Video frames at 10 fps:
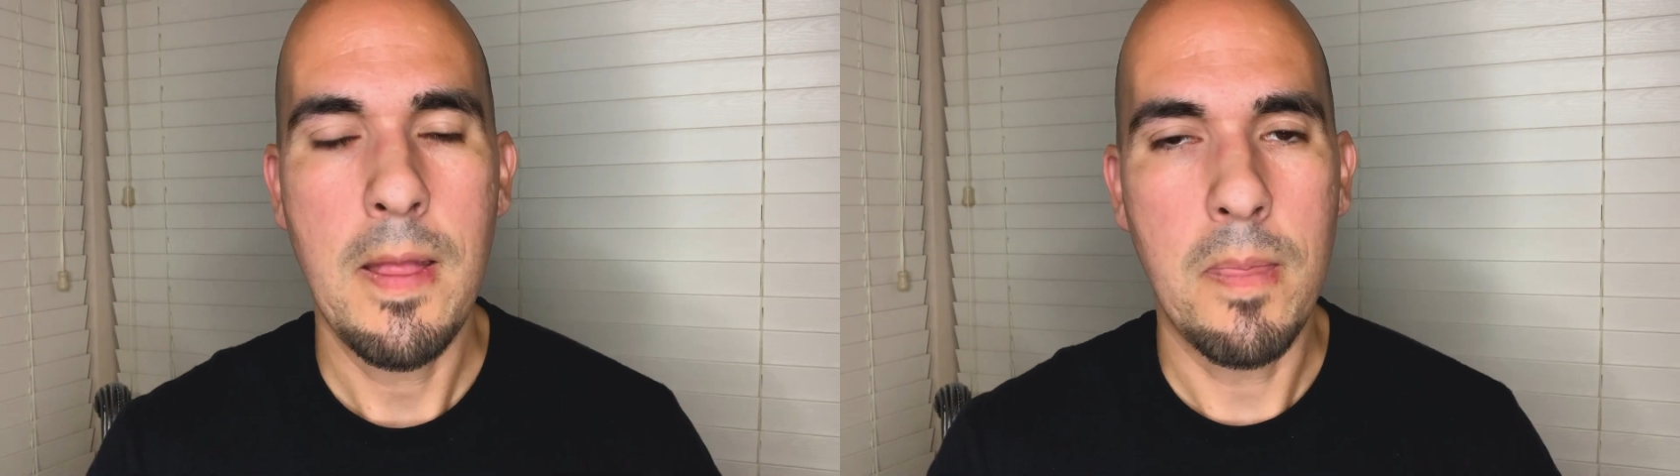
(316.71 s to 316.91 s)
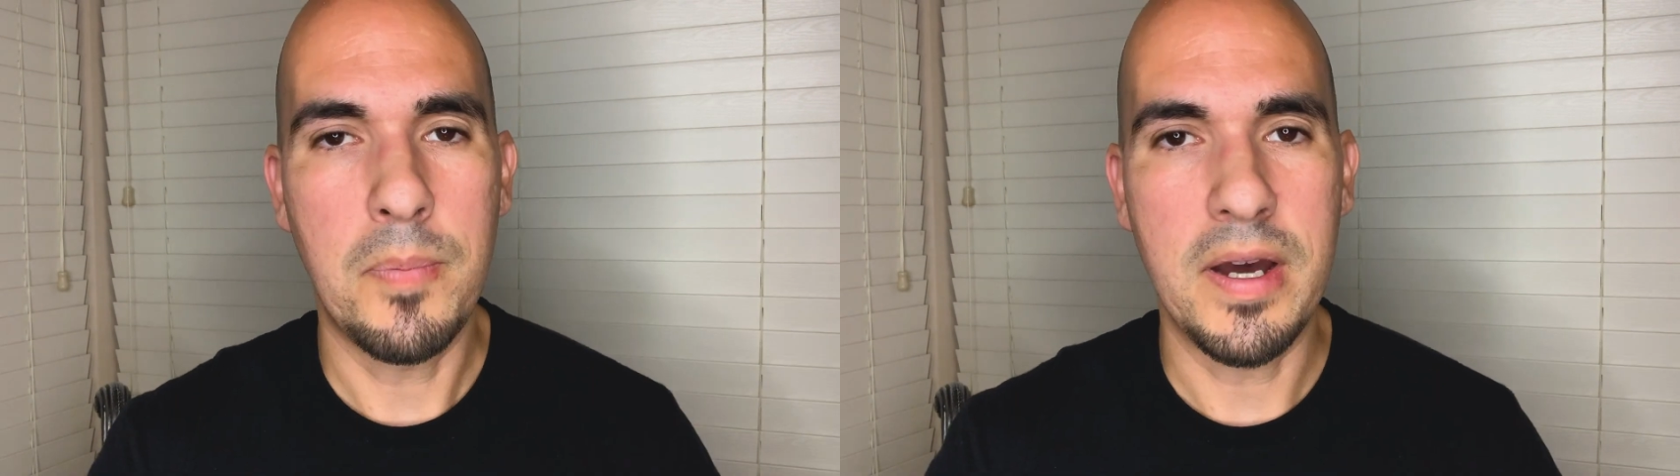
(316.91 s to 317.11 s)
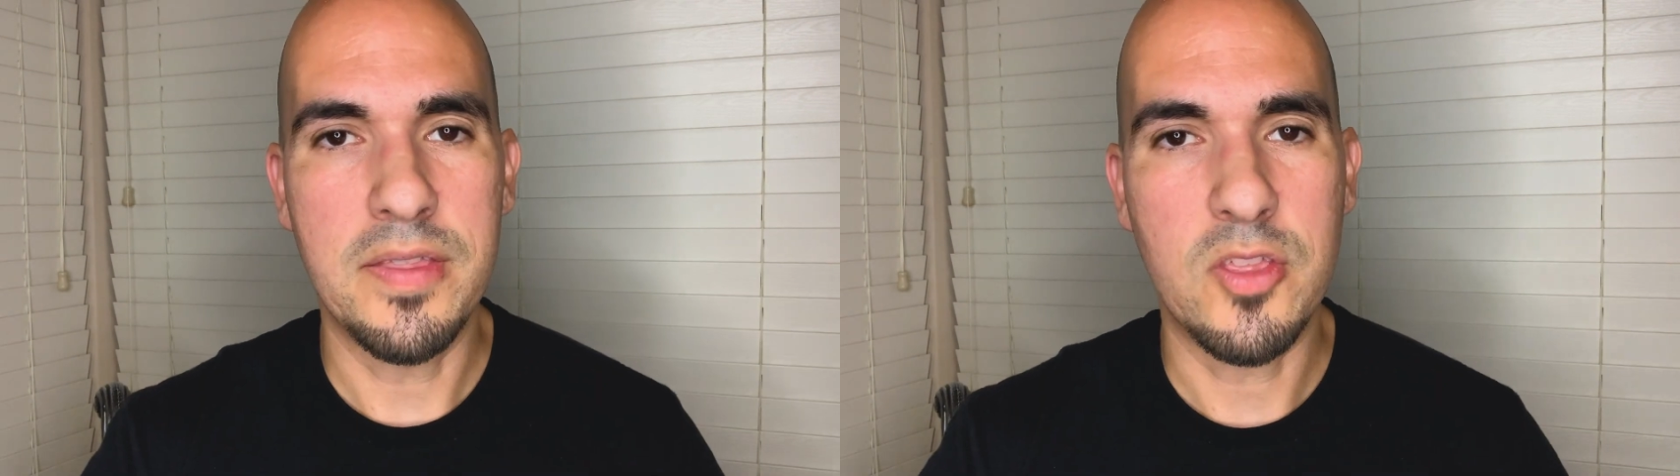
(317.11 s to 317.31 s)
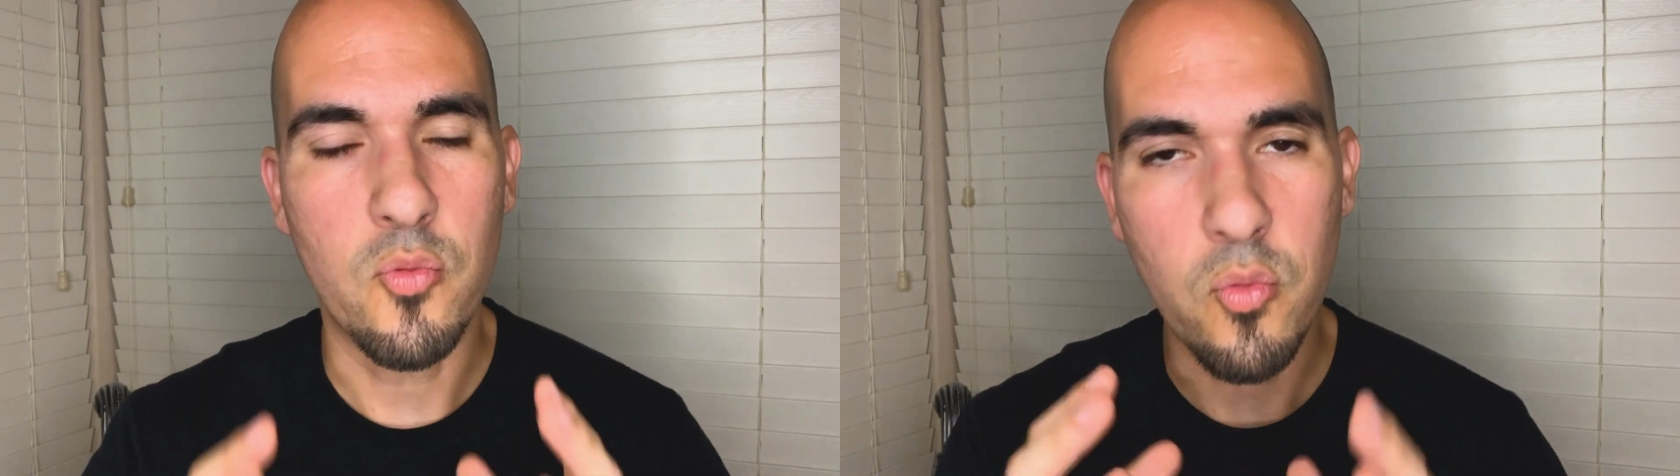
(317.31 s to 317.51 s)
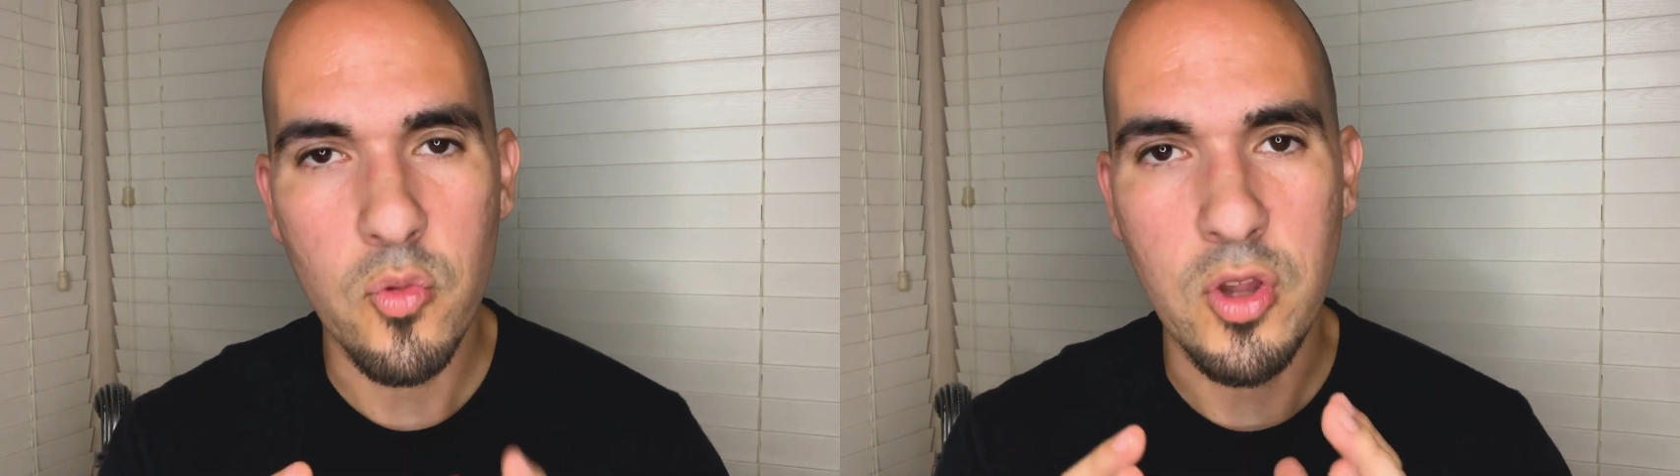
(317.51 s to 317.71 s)
But the
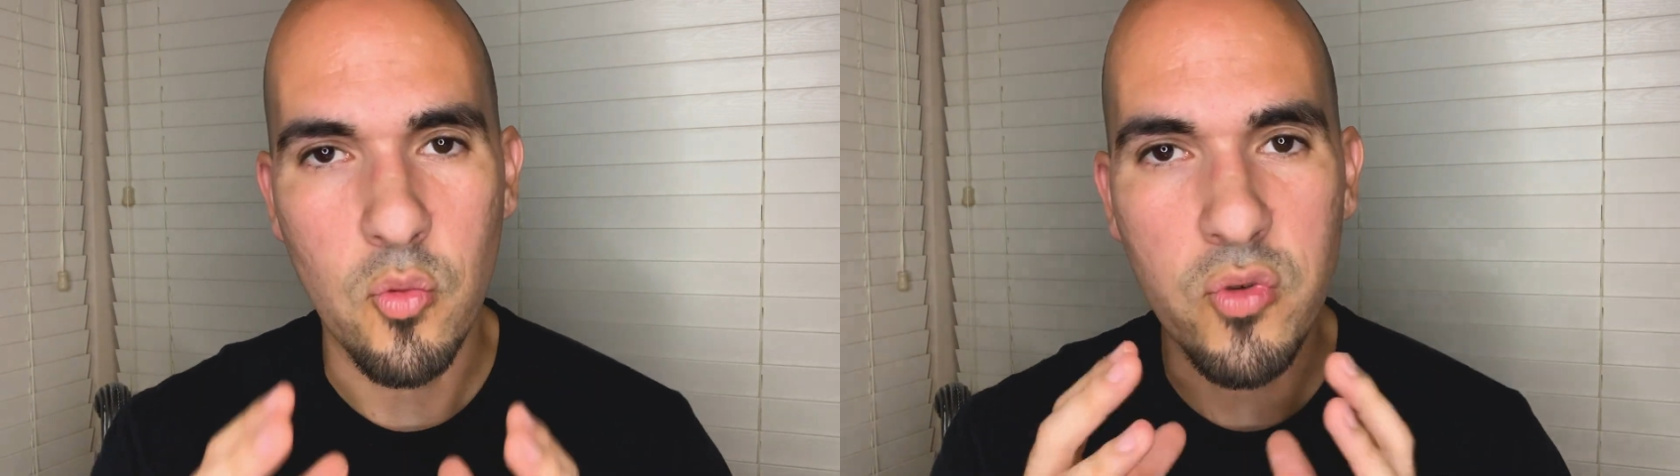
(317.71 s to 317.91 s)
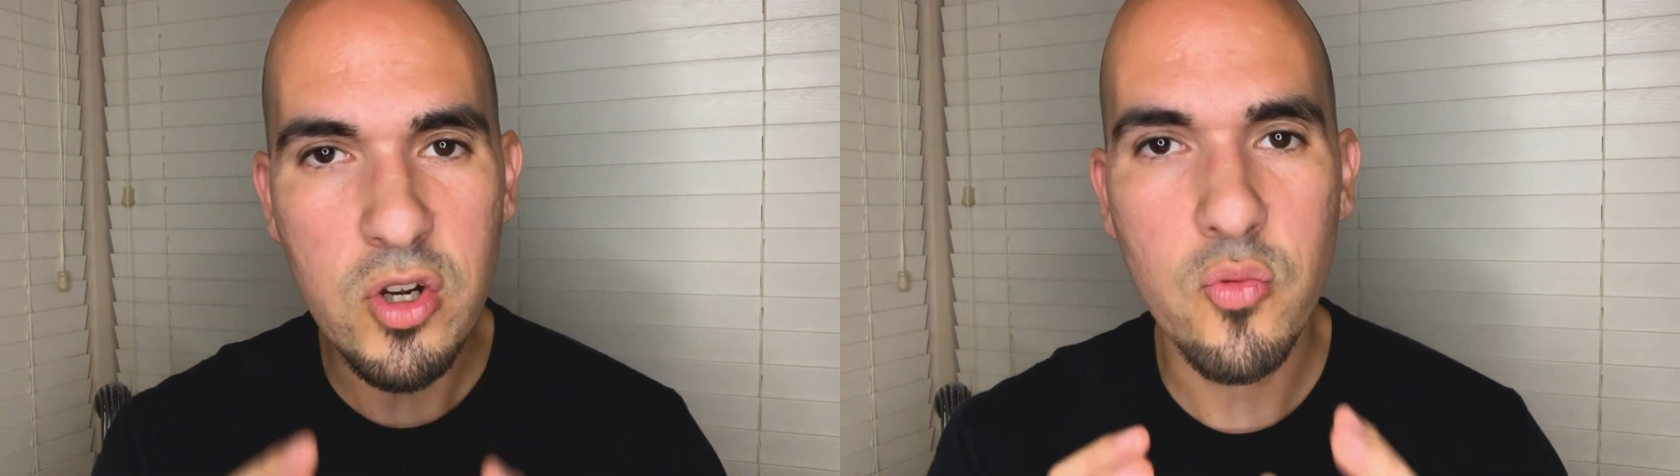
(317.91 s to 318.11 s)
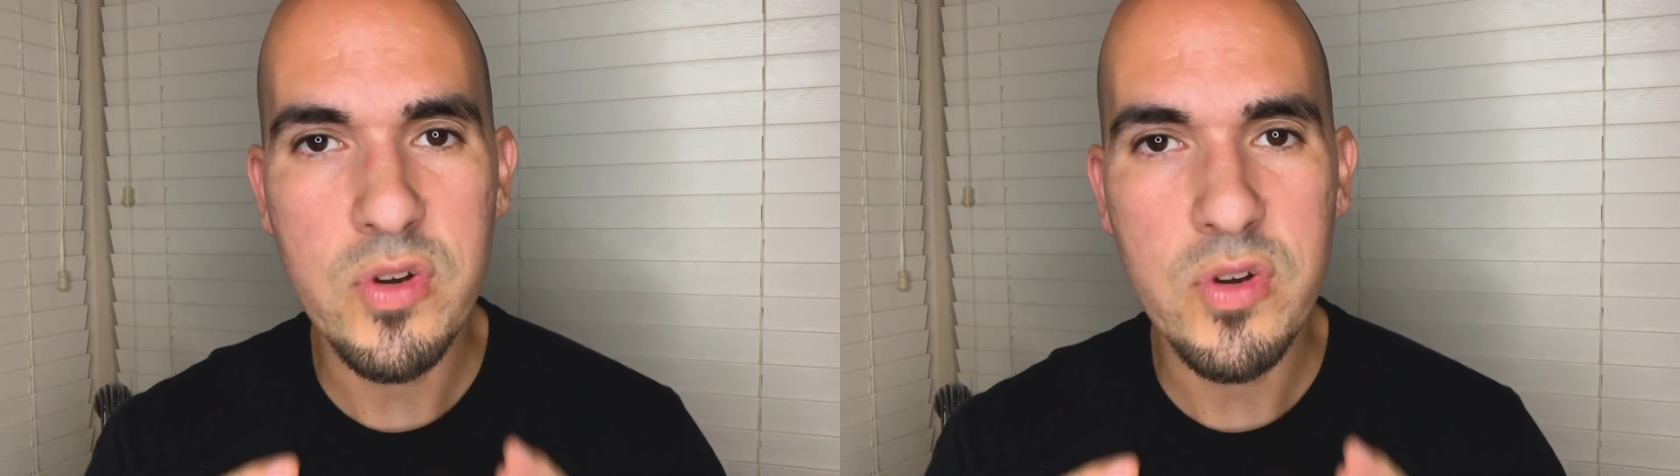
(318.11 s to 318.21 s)
real